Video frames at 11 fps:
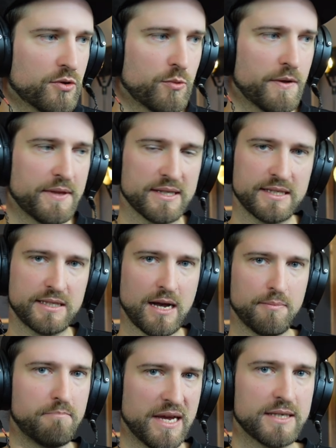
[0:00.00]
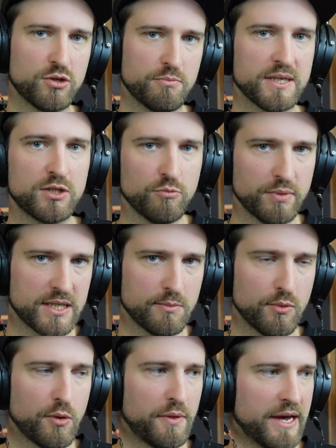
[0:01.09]
You want that sub bass to be super
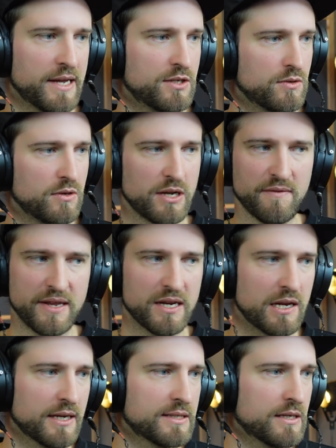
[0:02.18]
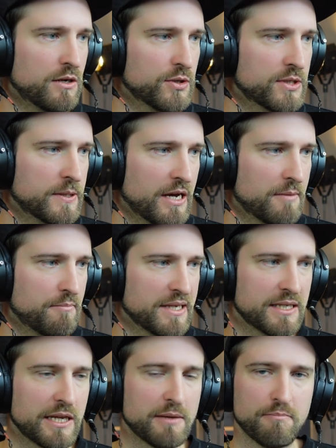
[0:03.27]
smooth and to not have any click sounds and
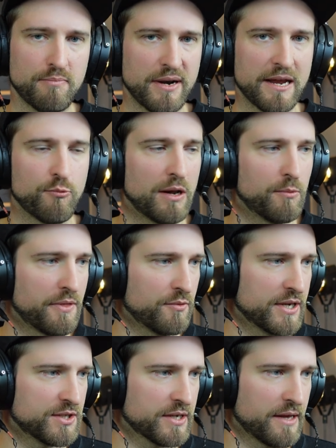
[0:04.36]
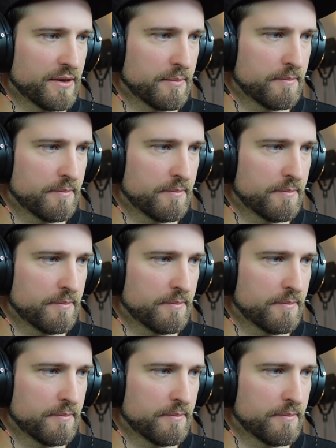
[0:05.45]
basically play well with the rest together.